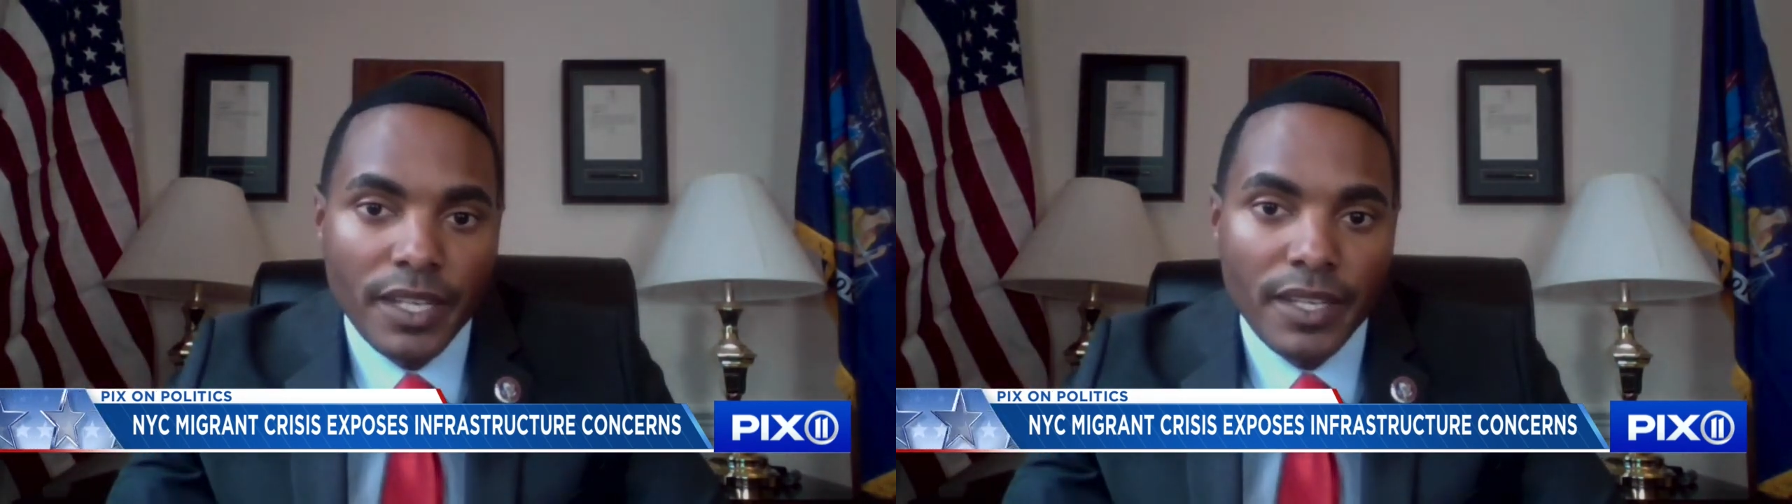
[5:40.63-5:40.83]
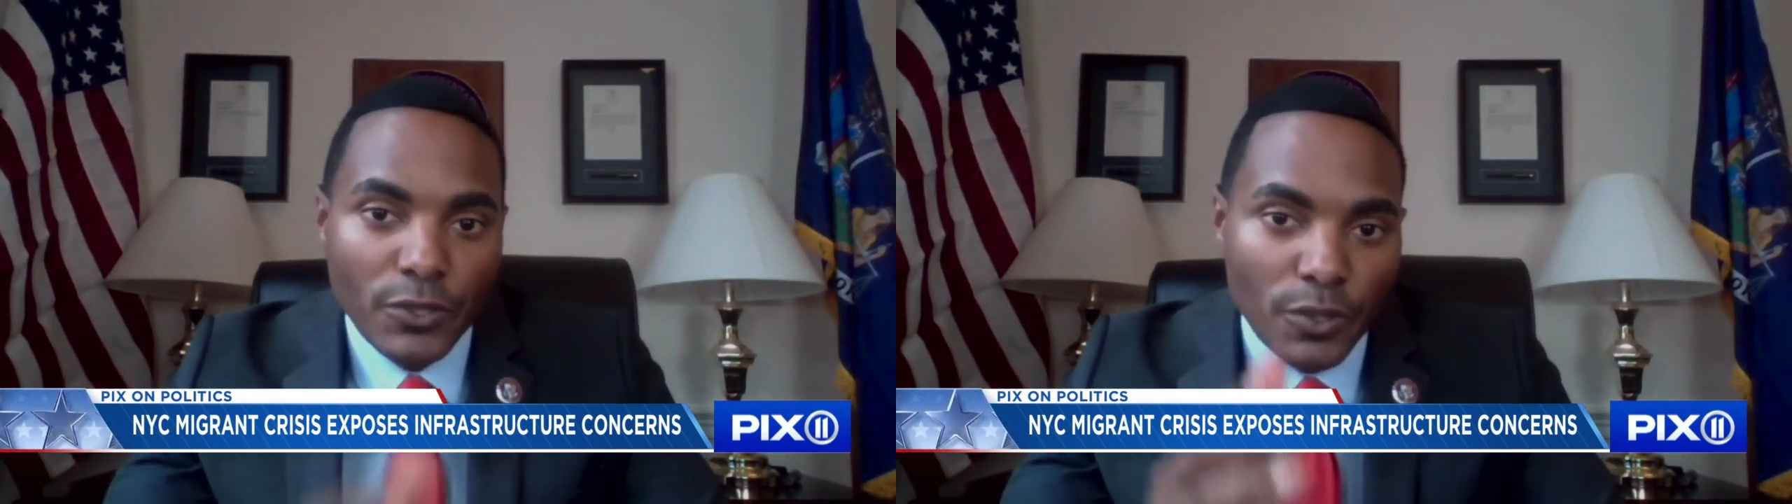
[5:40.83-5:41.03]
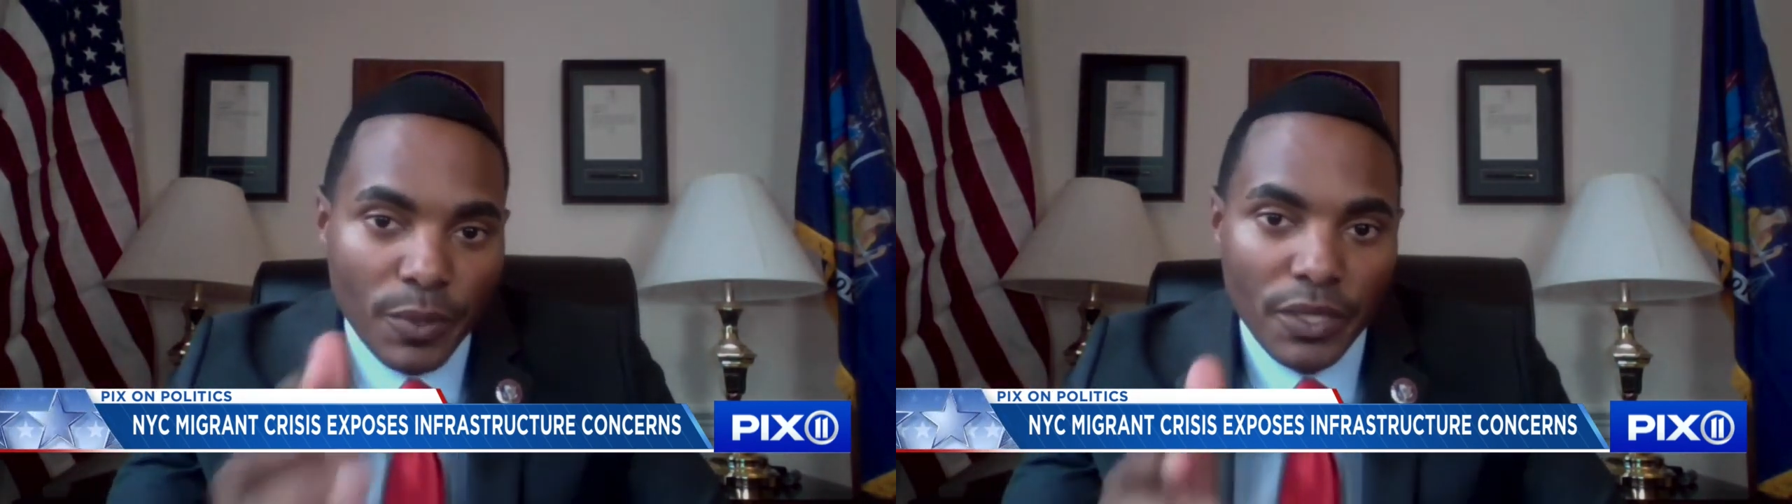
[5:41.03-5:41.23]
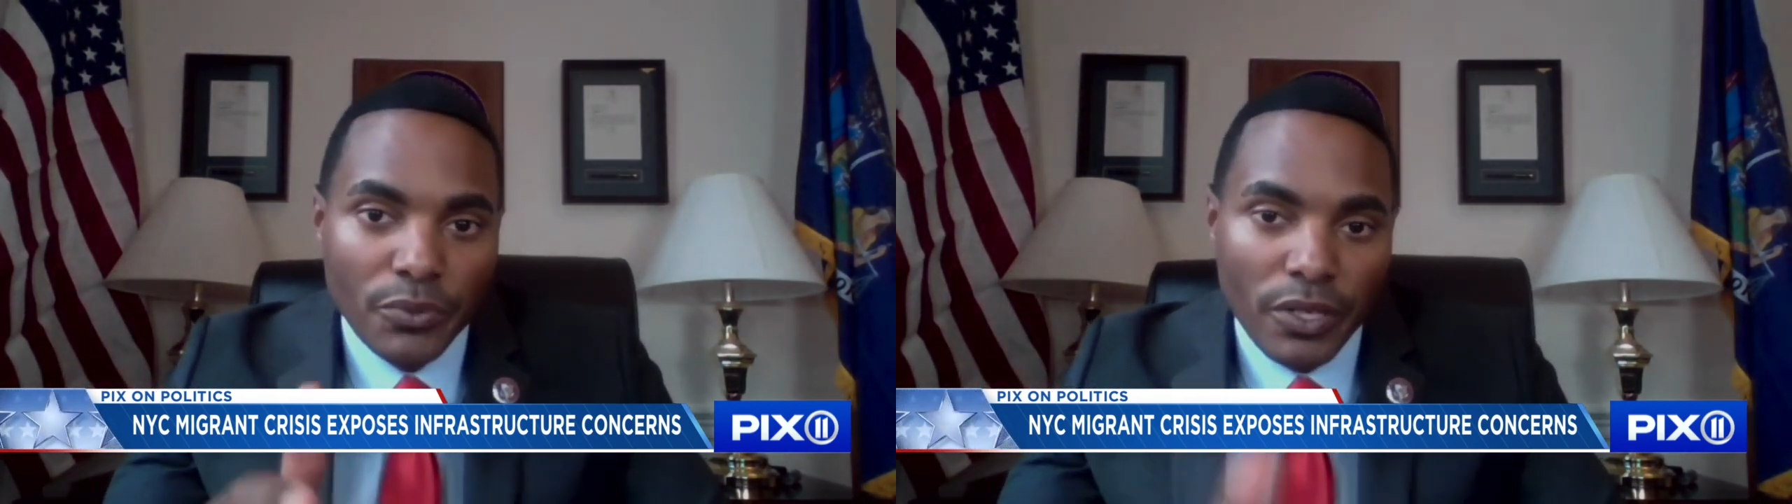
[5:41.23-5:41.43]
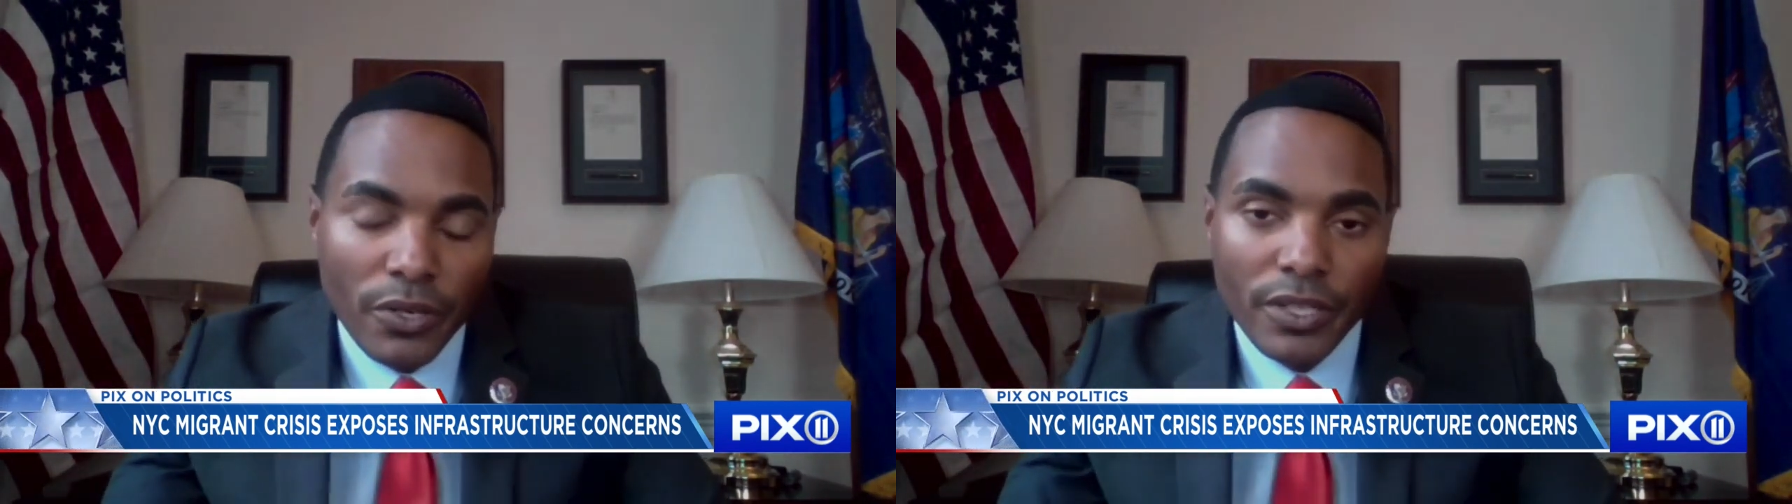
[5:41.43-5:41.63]
And that should be the
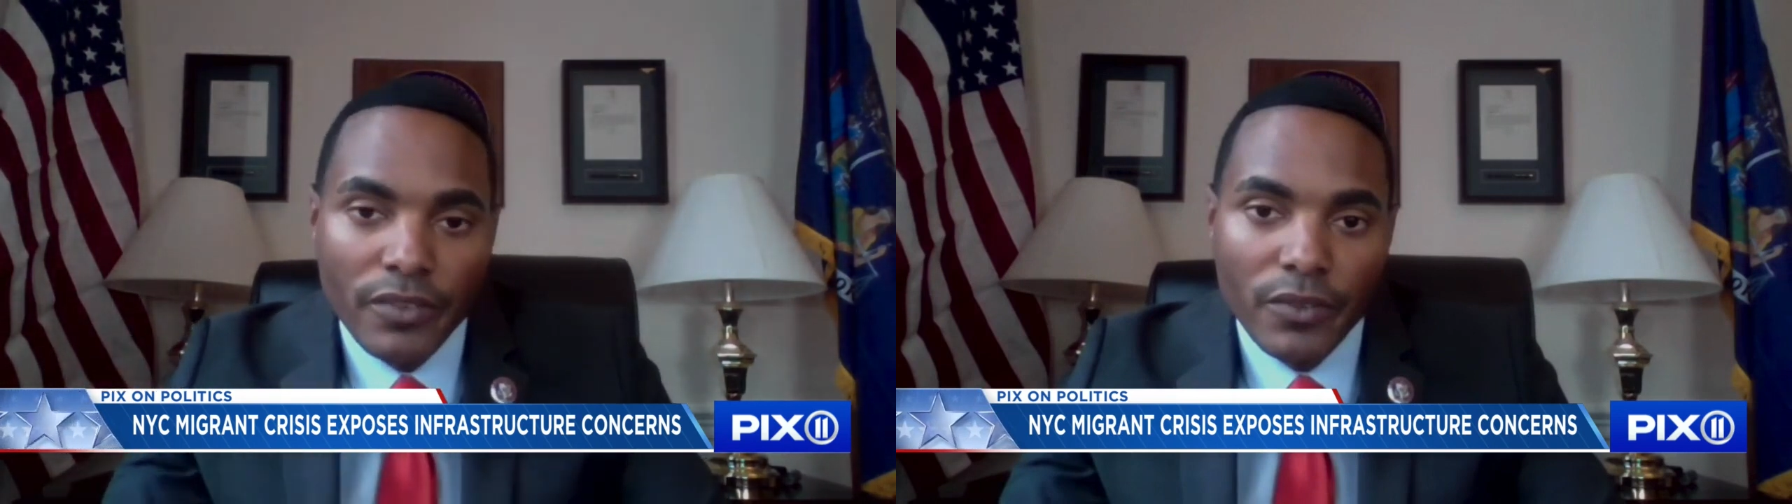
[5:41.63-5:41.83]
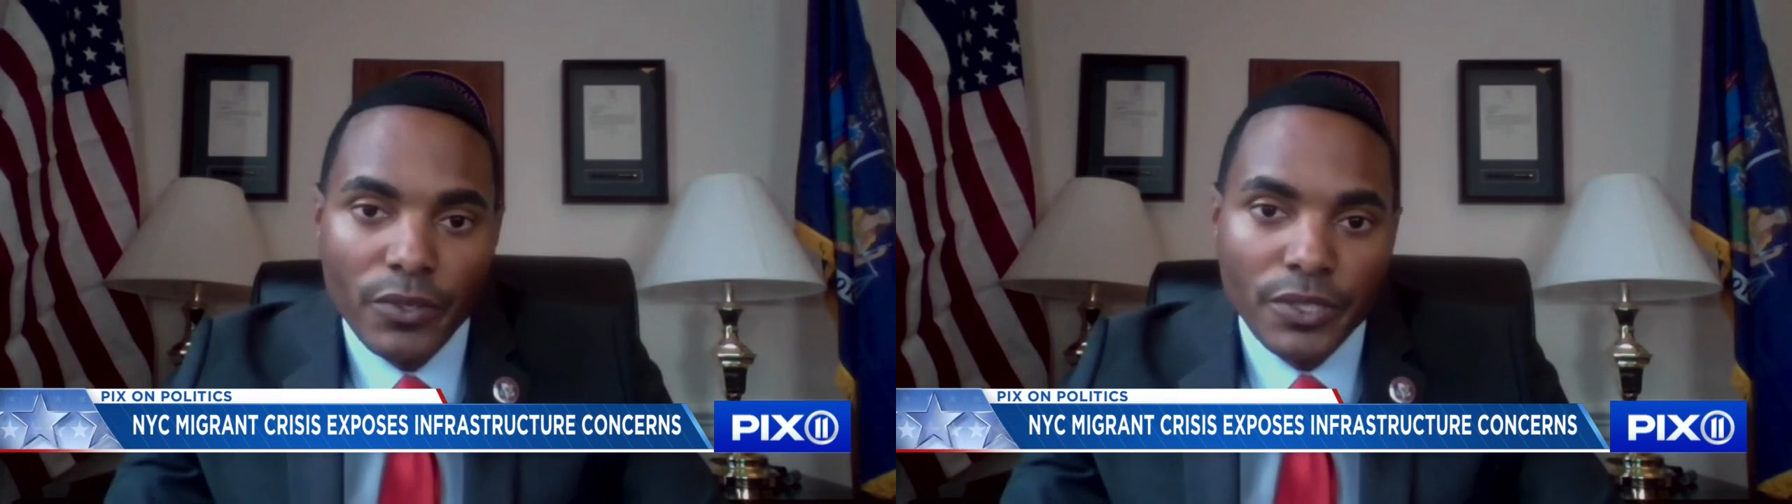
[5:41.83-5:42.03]
priority of the New